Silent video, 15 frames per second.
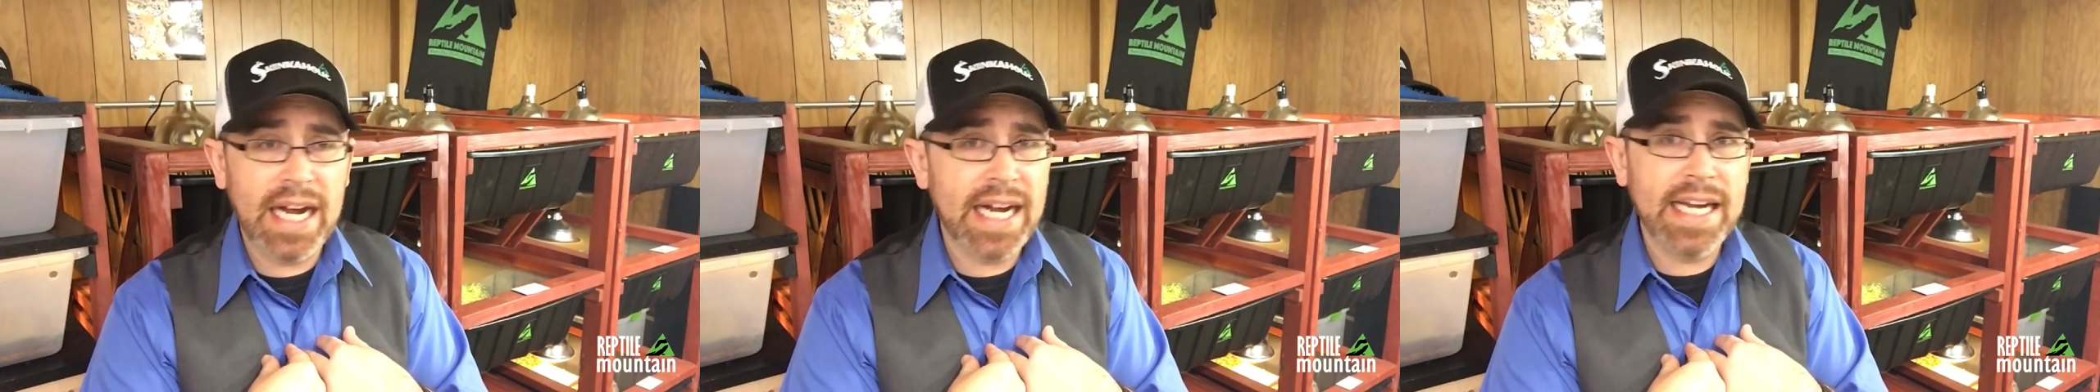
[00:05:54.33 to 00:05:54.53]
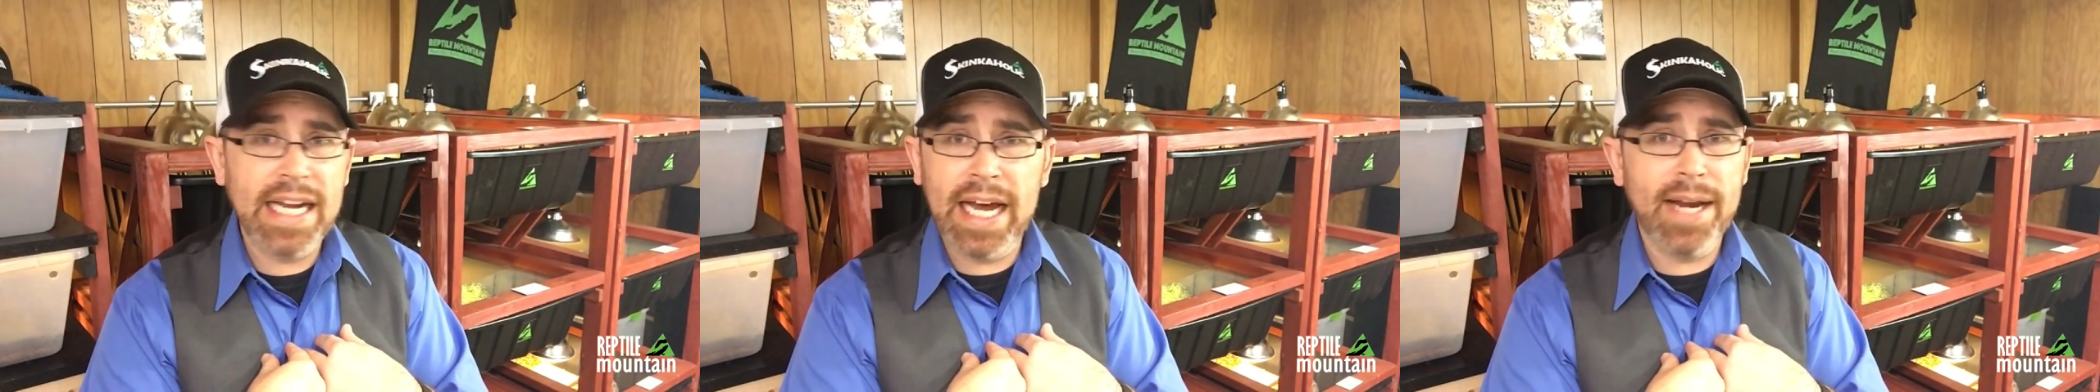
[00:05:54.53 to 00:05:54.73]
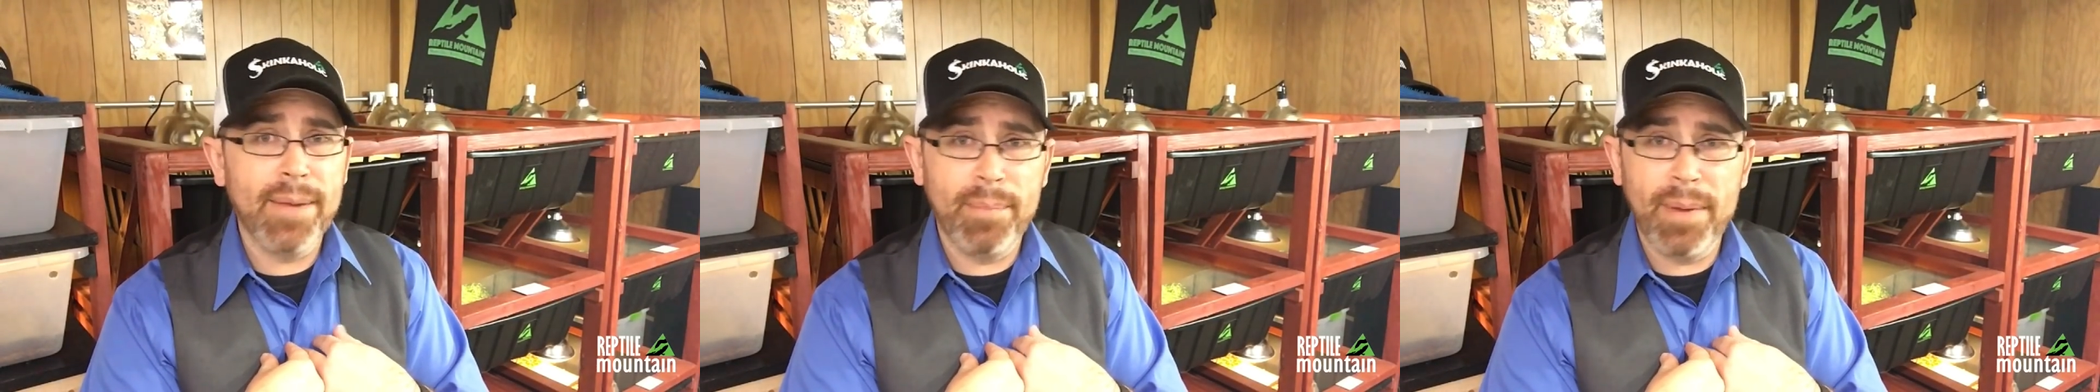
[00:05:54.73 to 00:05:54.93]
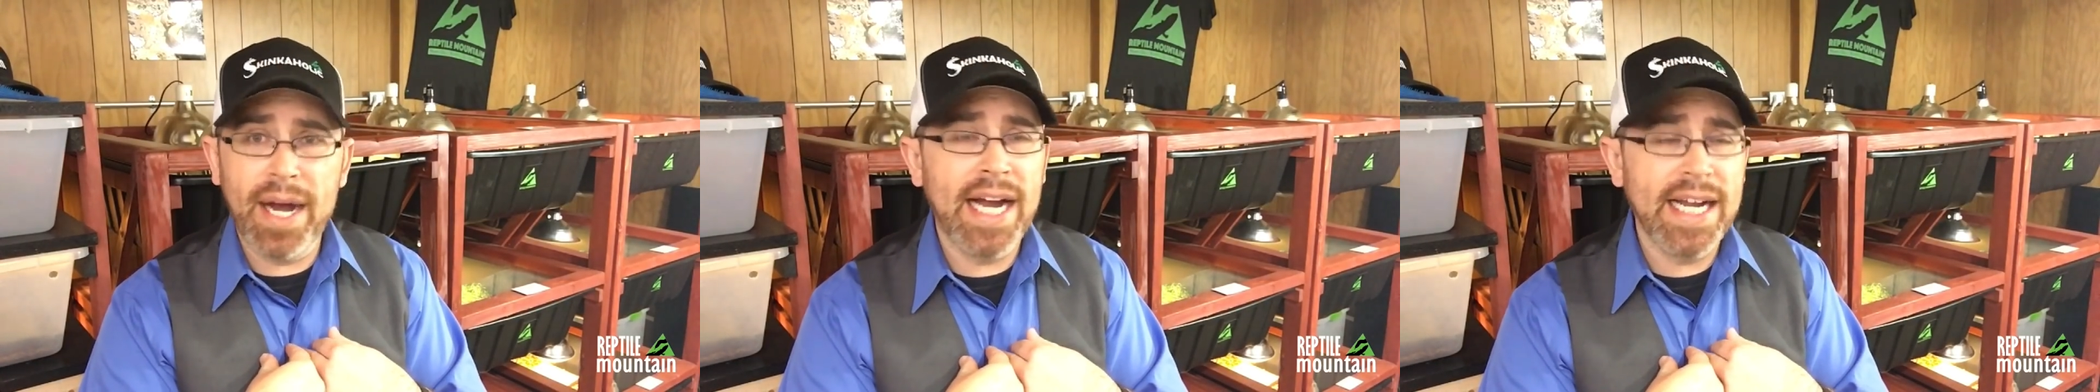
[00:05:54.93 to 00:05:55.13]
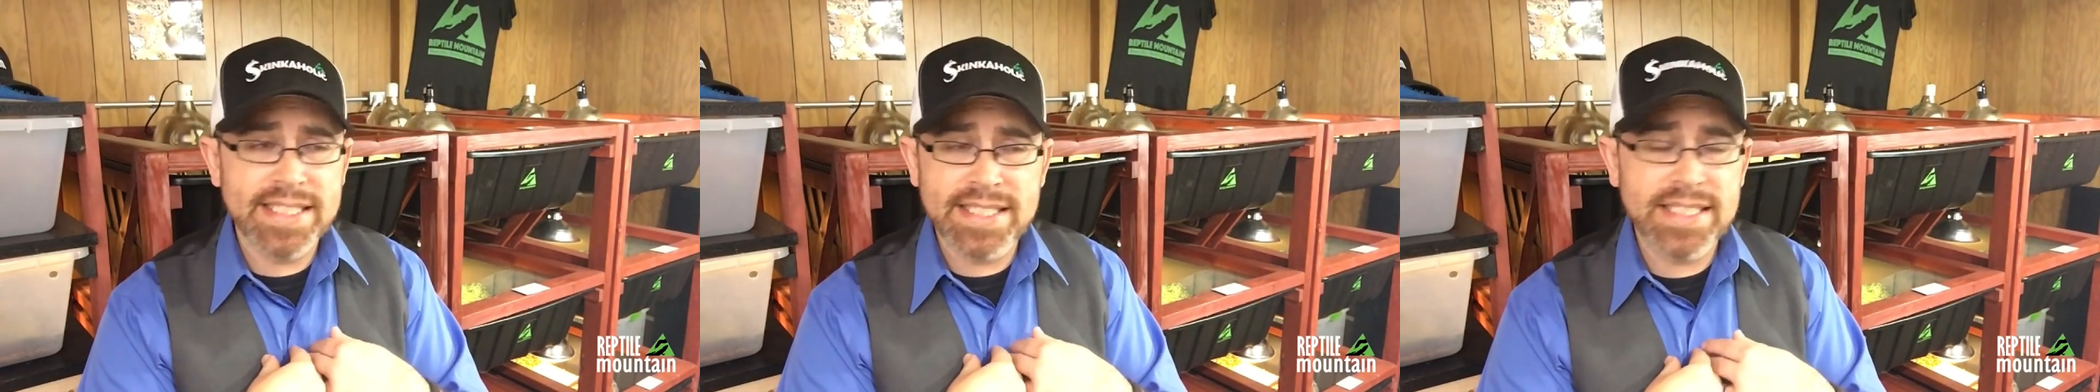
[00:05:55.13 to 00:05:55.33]
I gotta
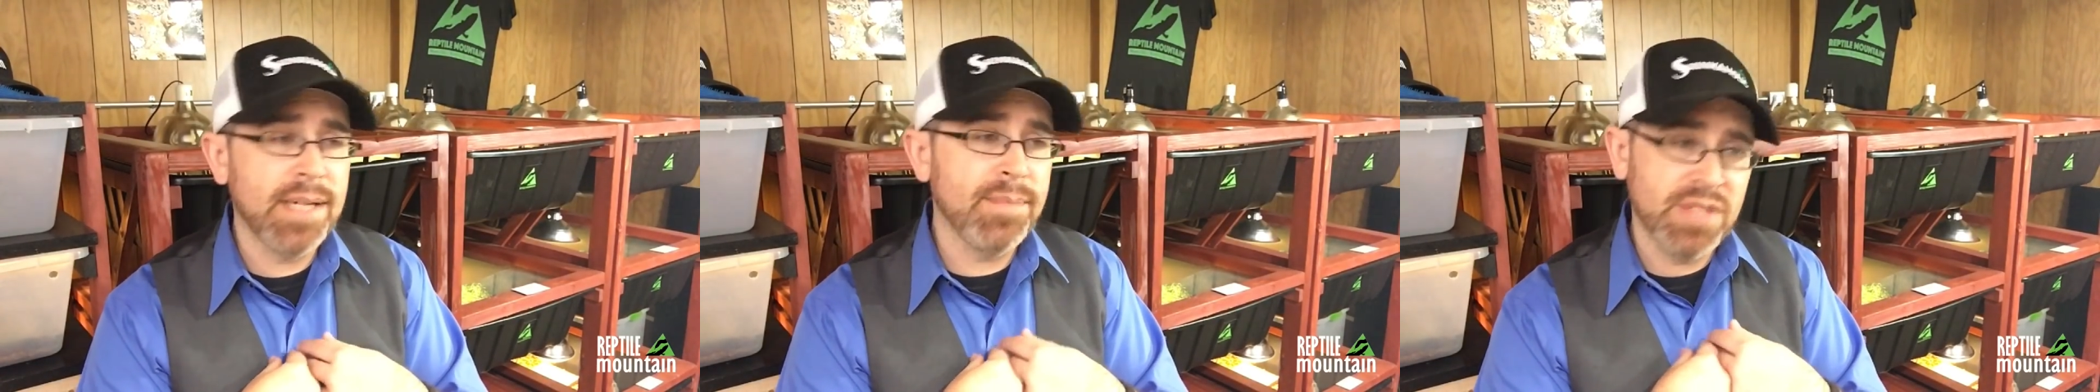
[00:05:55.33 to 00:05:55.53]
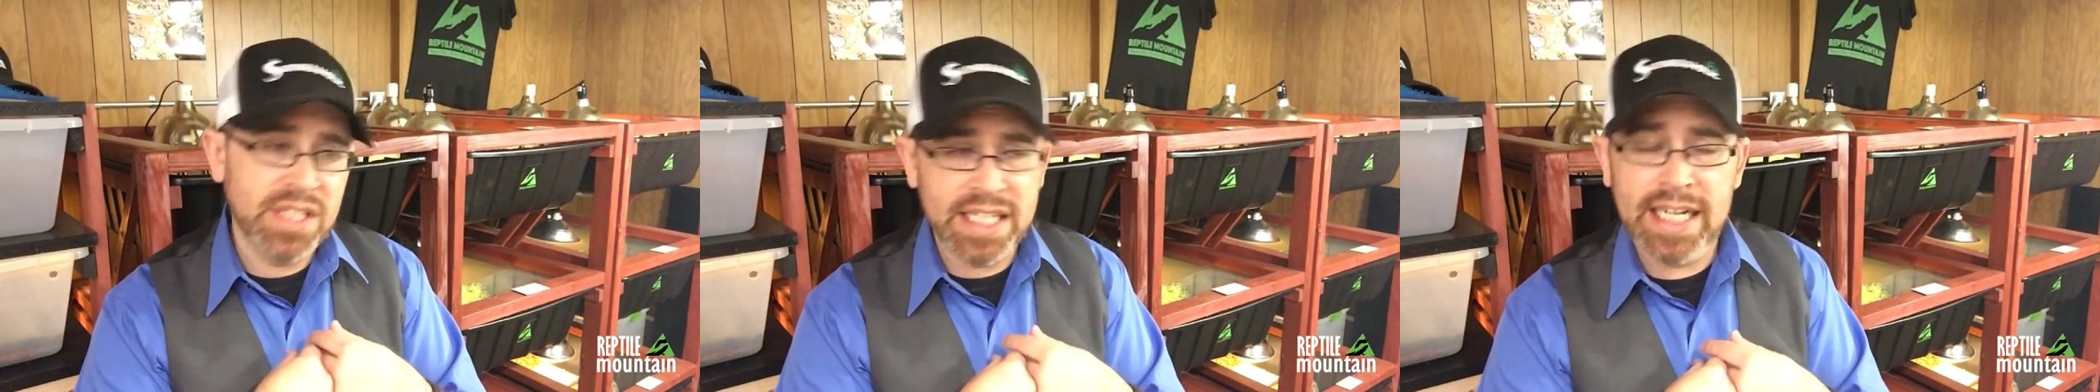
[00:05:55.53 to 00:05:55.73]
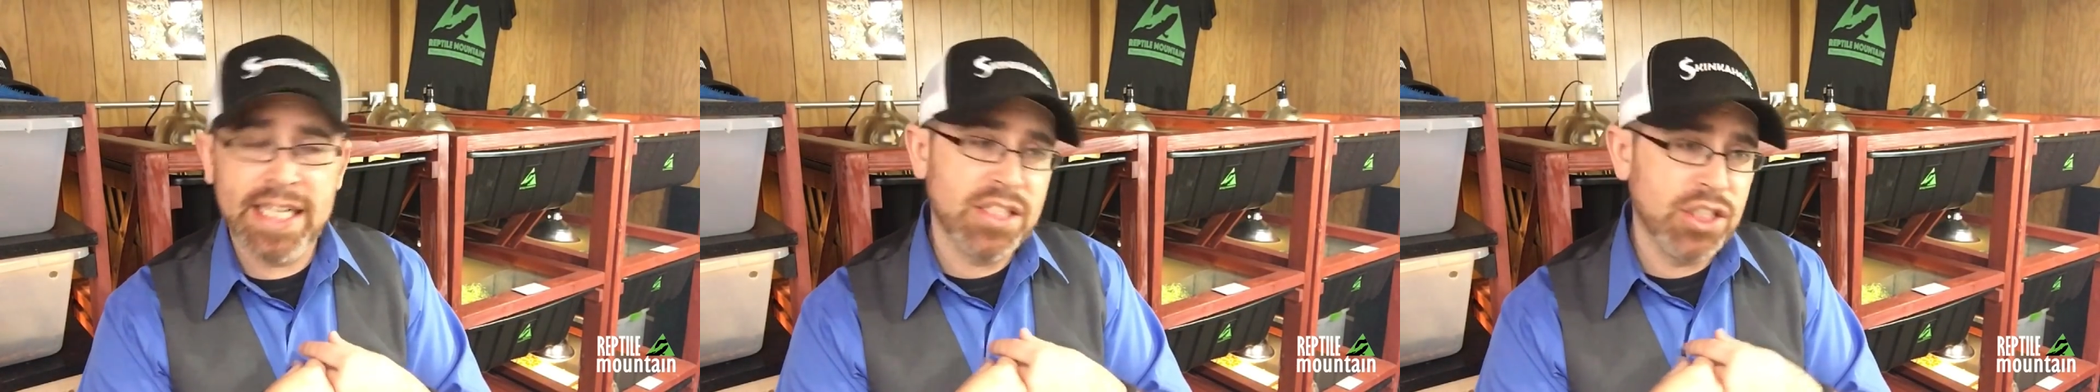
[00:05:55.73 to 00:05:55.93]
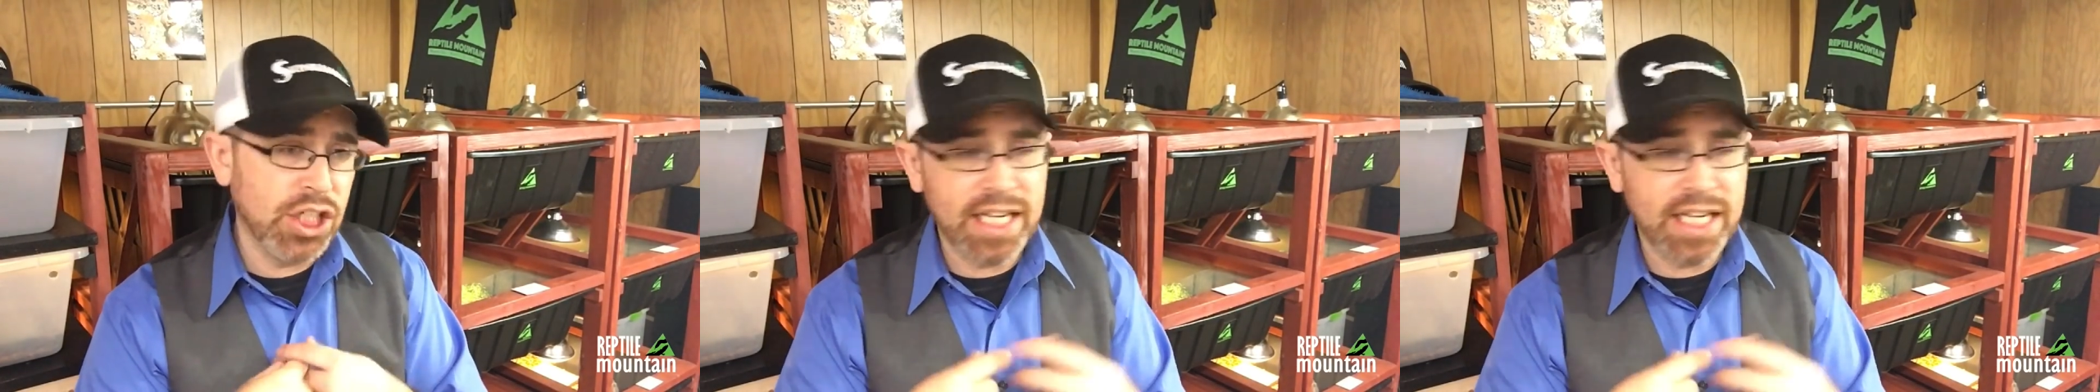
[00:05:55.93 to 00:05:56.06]
buy something at the